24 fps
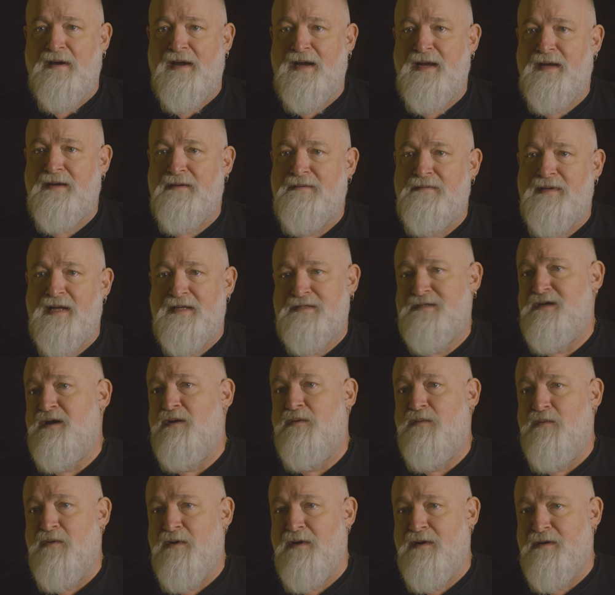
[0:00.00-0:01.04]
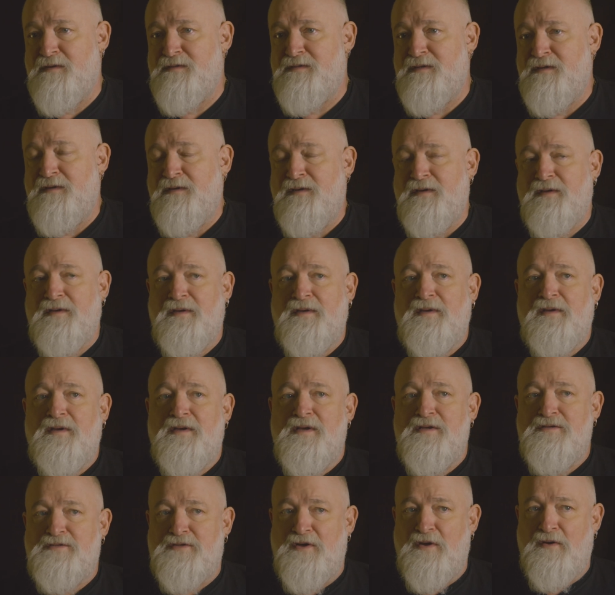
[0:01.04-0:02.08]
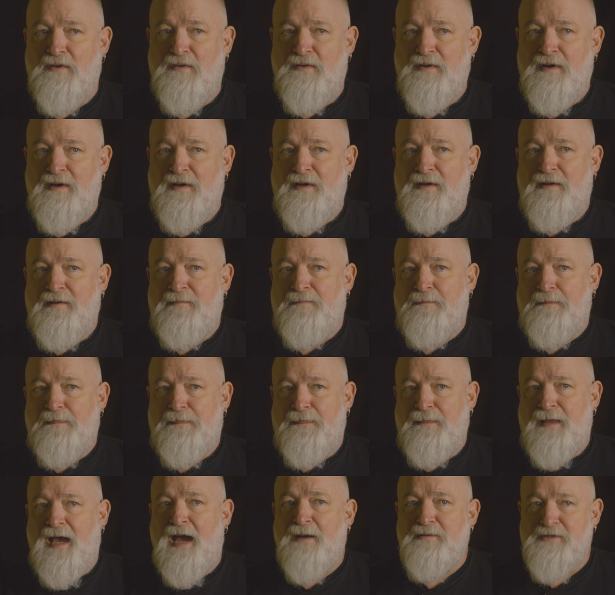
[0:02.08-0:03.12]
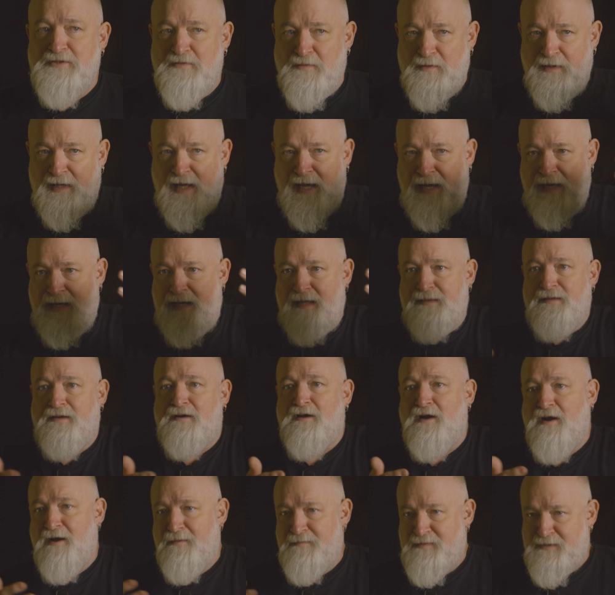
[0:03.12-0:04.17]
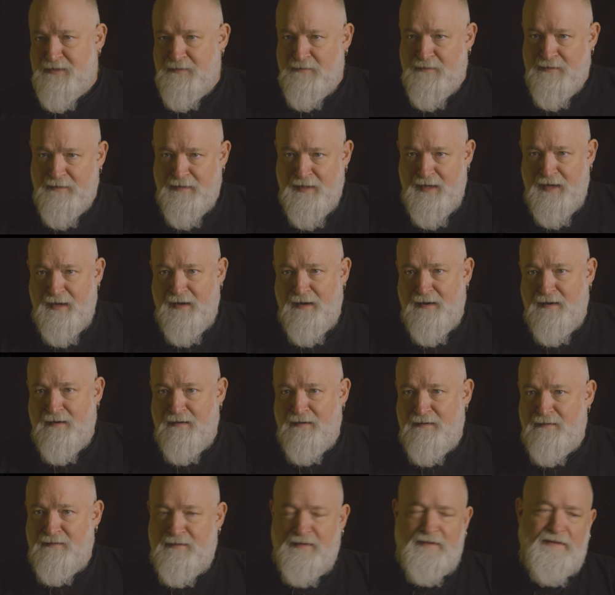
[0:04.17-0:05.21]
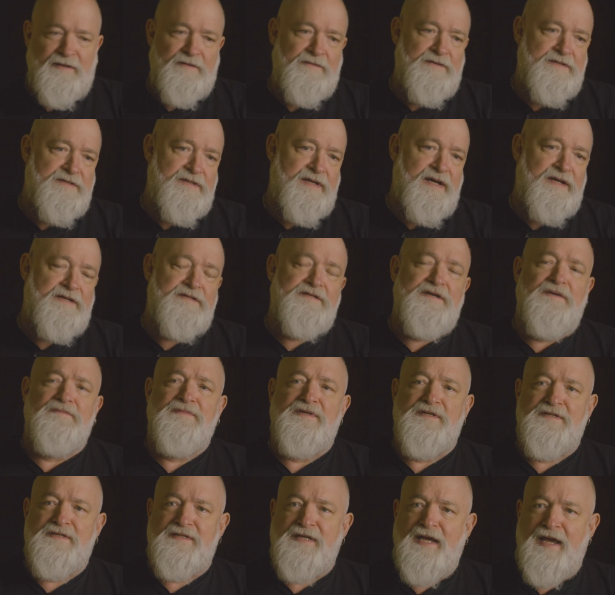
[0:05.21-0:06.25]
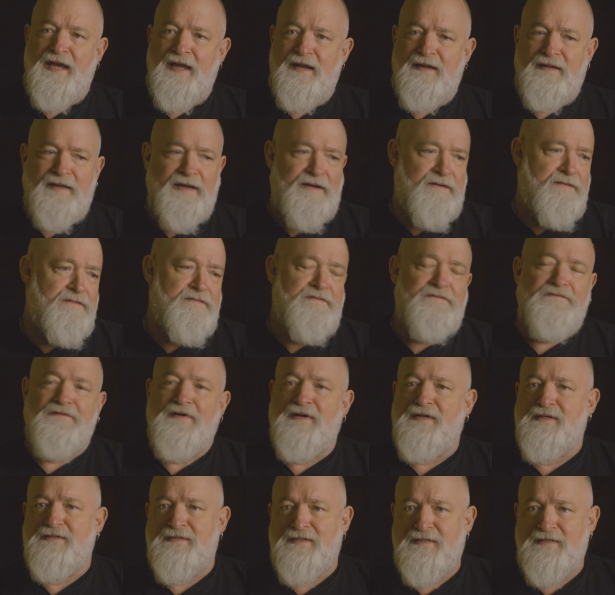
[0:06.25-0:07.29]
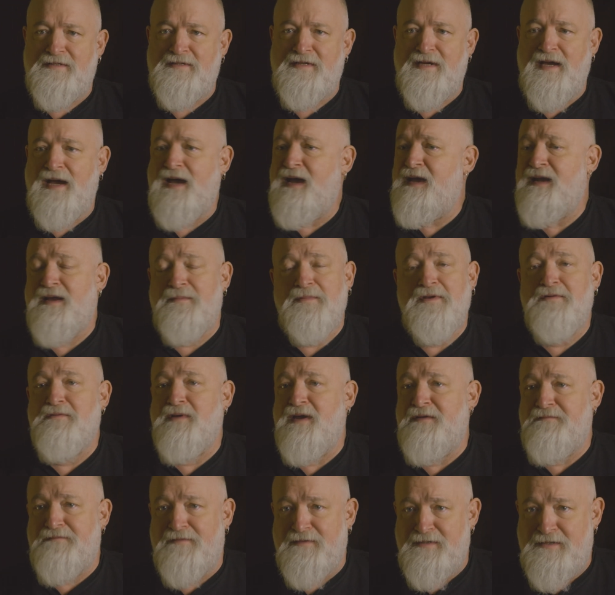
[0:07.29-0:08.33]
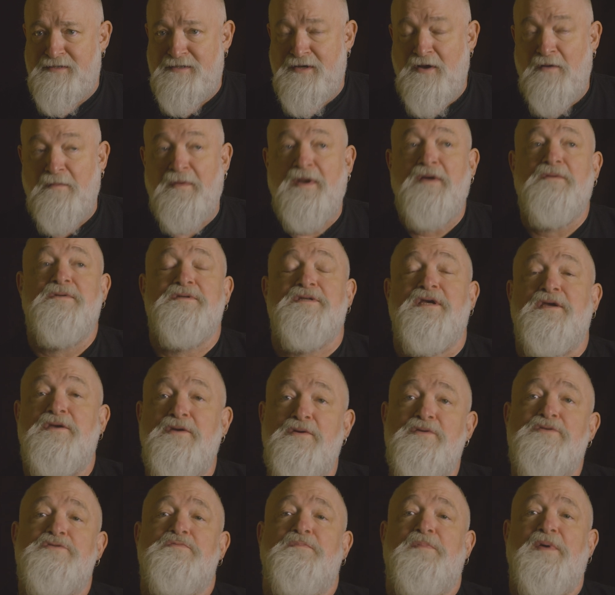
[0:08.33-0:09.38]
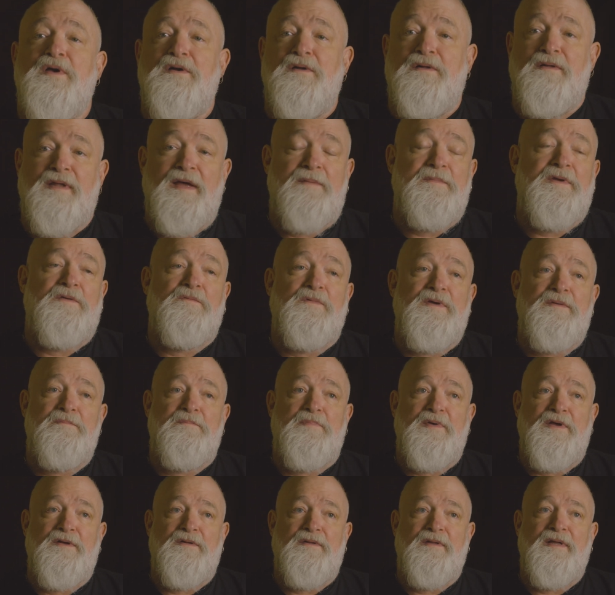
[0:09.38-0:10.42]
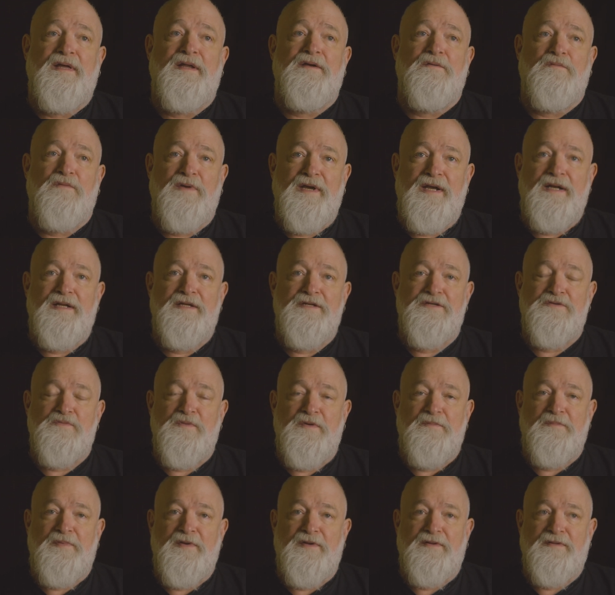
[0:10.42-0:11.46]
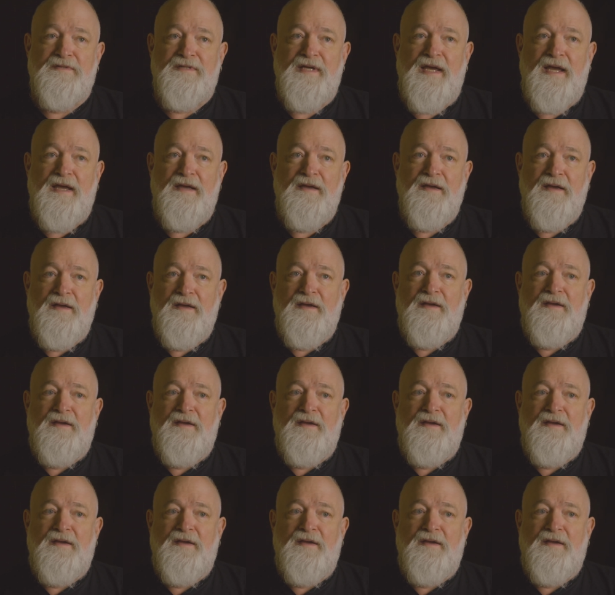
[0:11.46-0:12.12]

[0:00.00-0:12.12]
right? That's how it worked. So I was relying on the carps that were there, and there was like some dissent, like, who the fuck is this guy? And I mean, rightfully so, but it was a huge build. I mean, we built in arenas, we built a